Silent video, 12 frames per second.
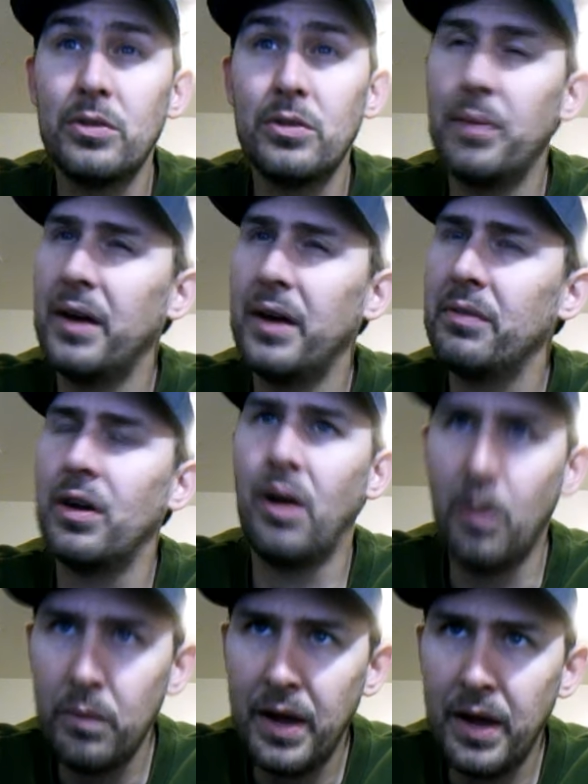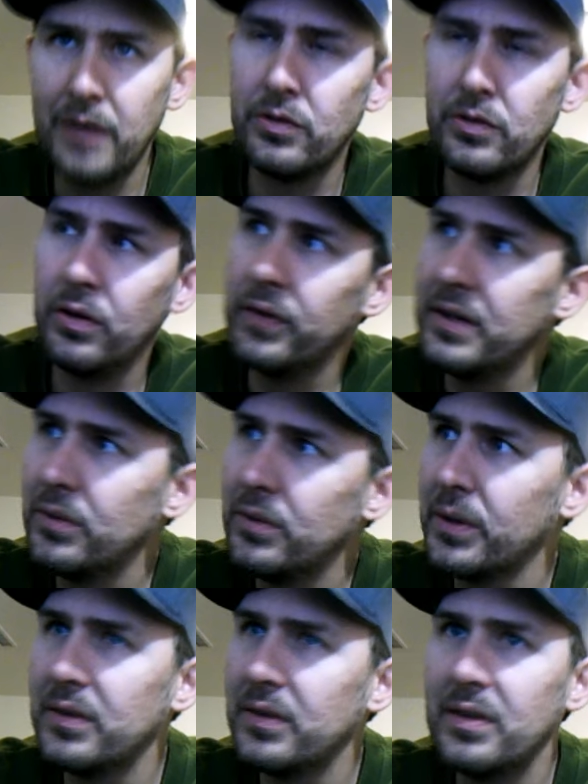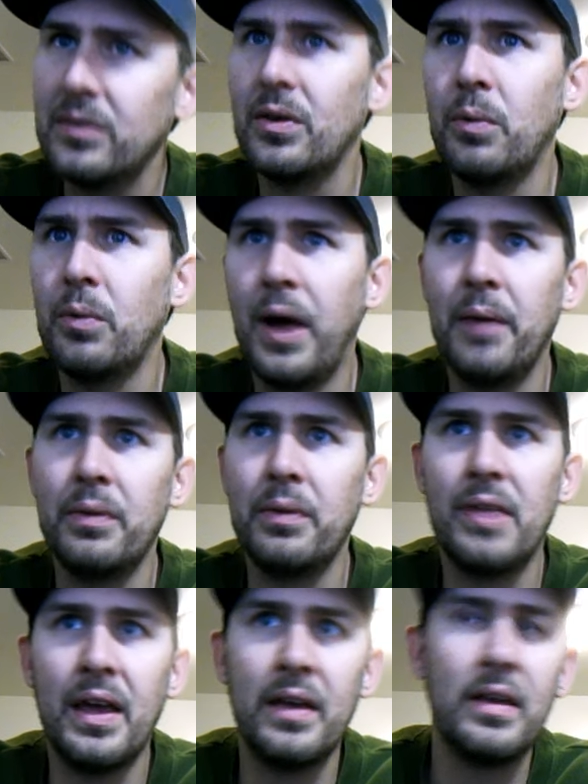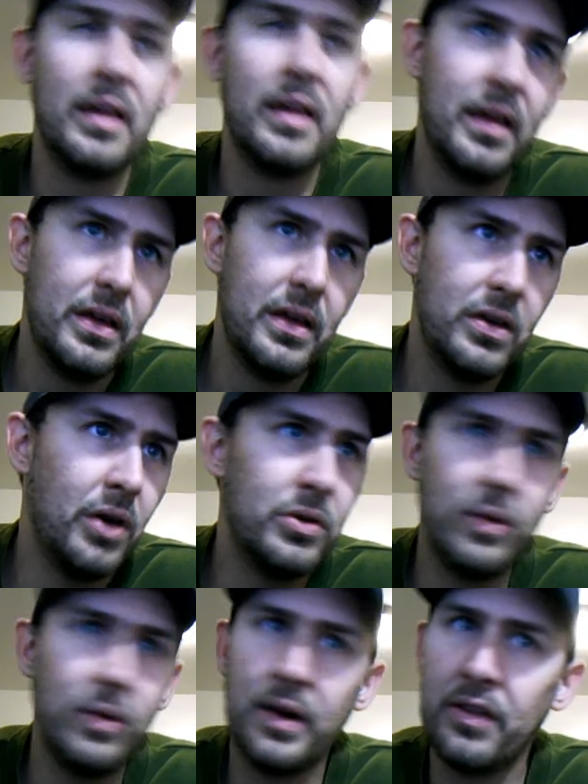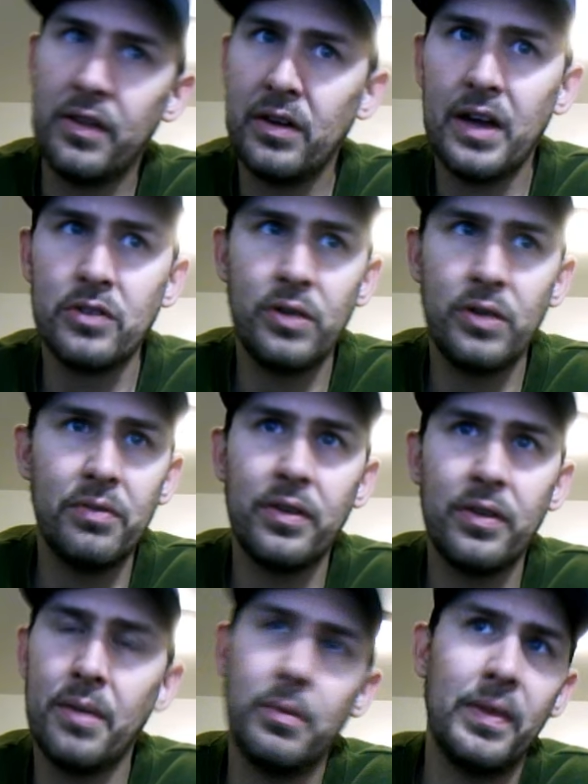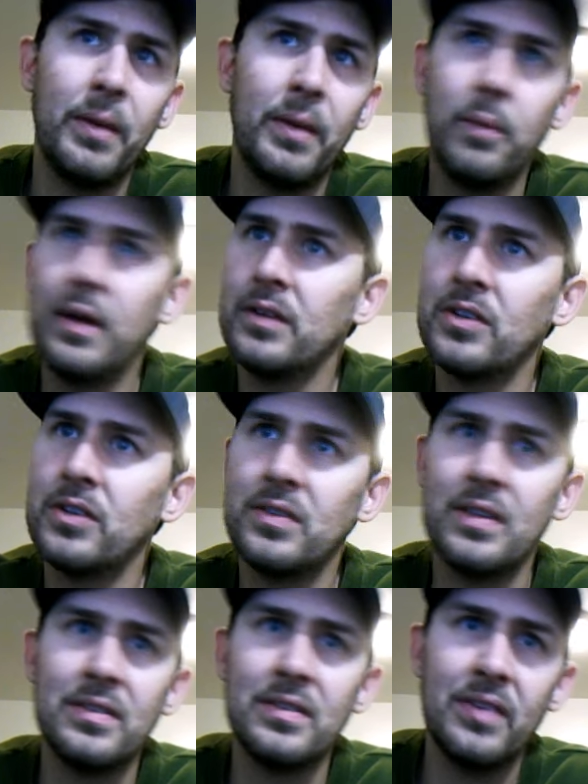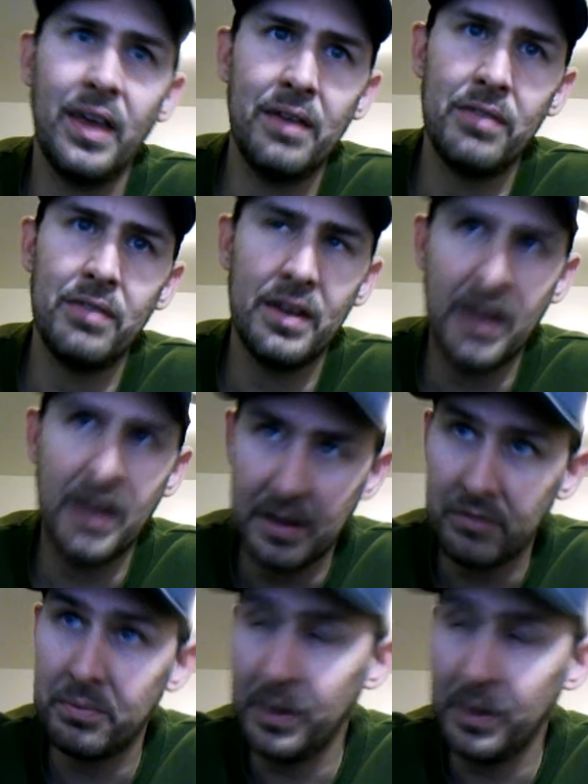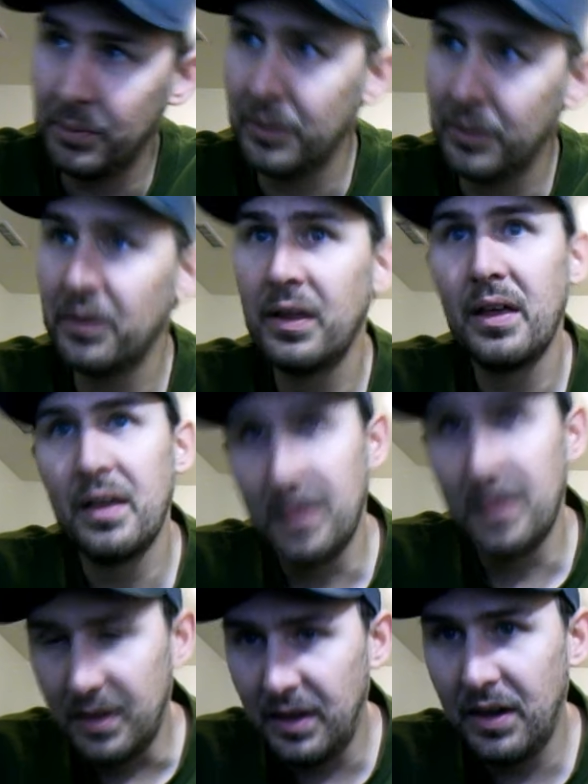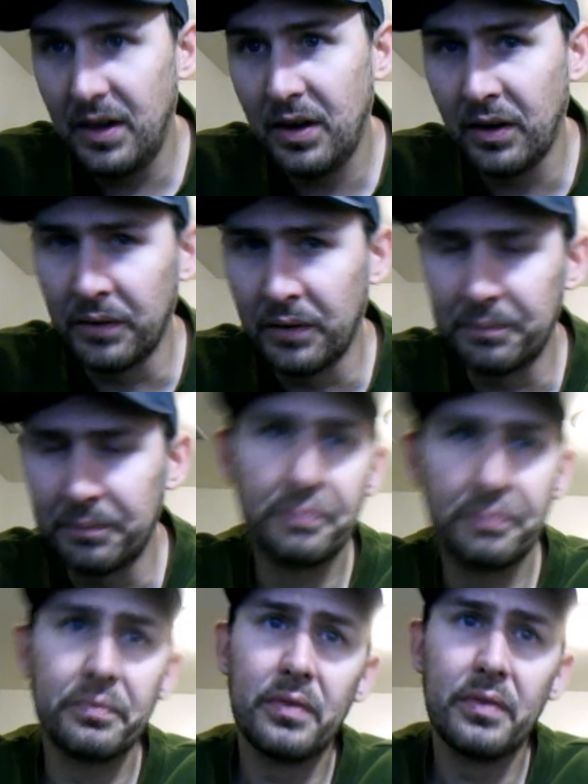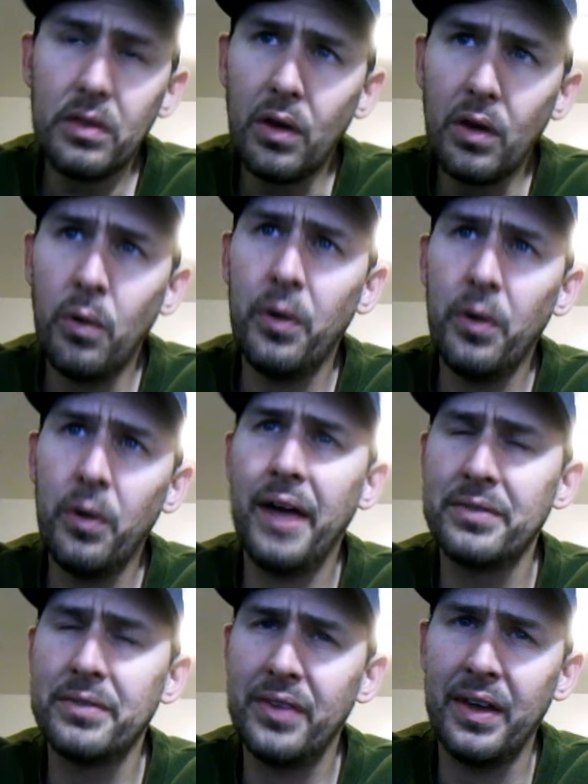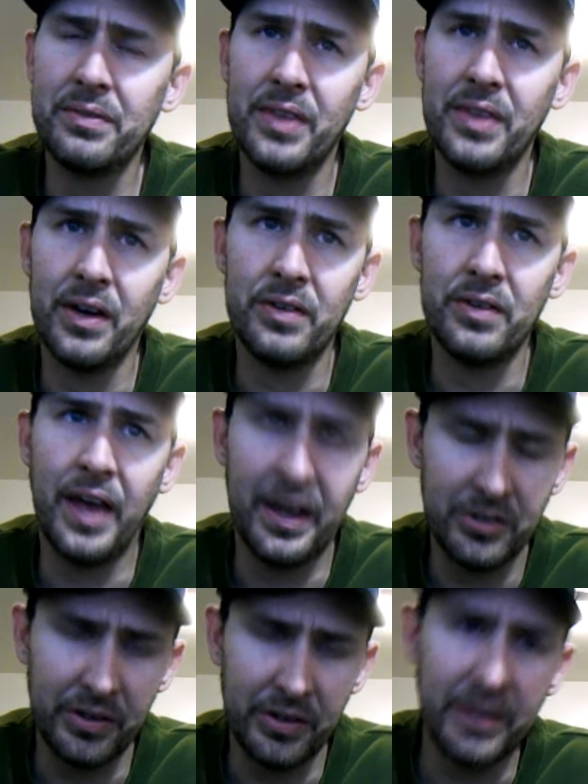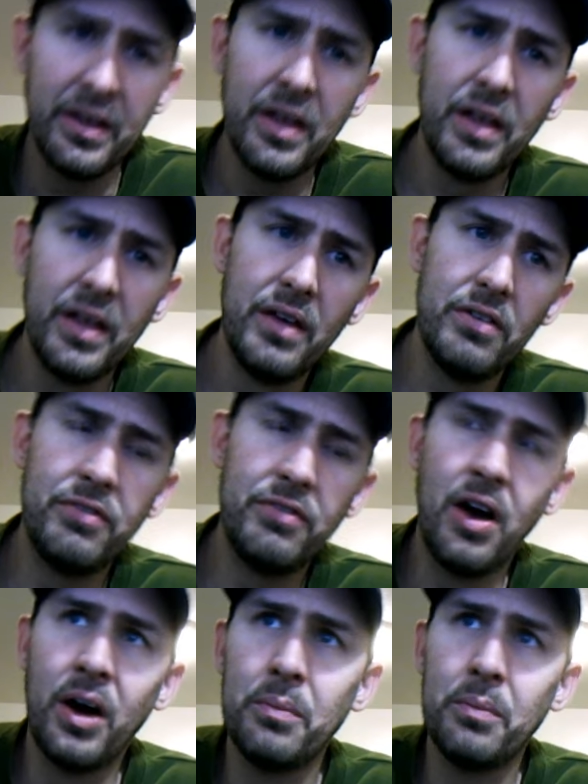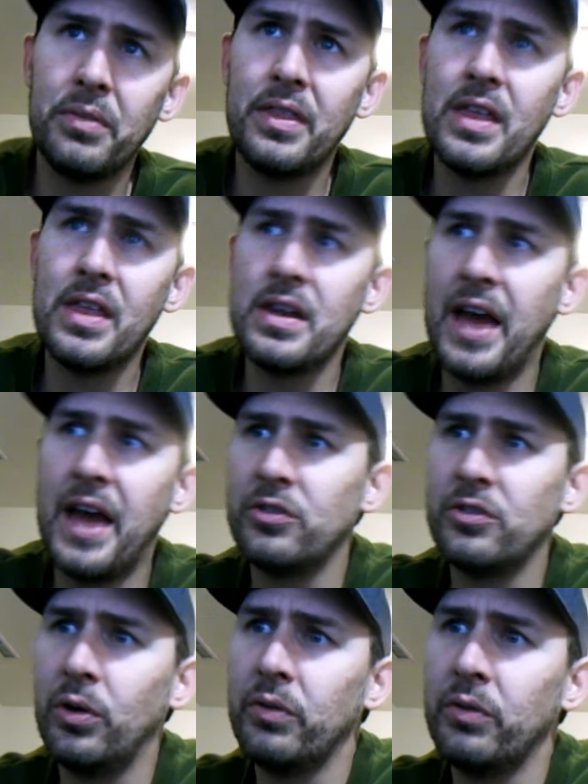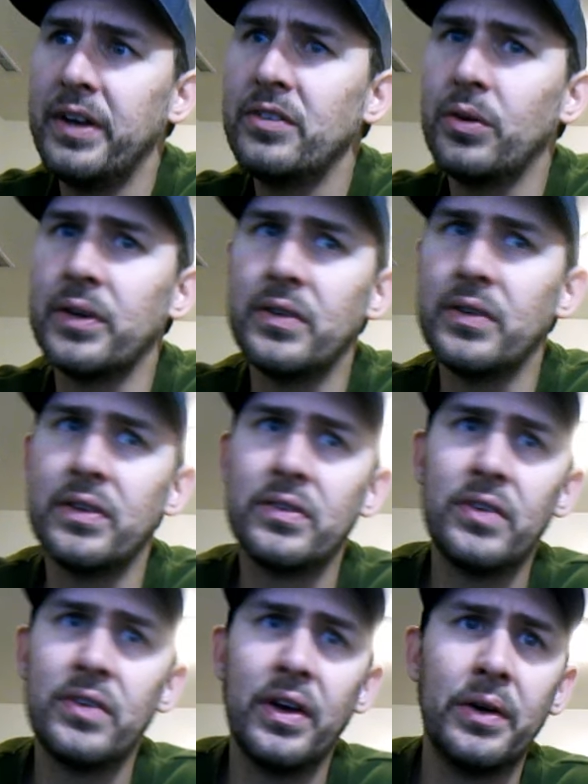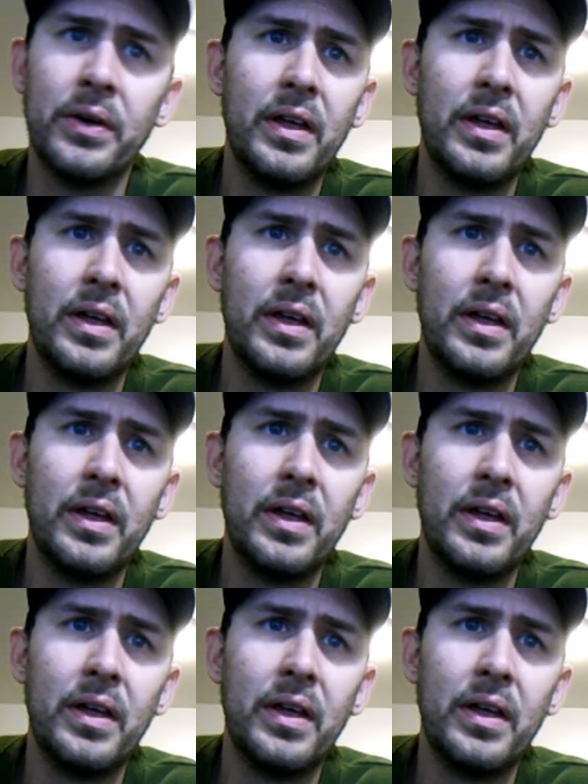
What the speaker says: amount of their own natural resources, so why would they go to another country for them when we could just enslave the native people here or have slaves there to actually farm the natural resources? So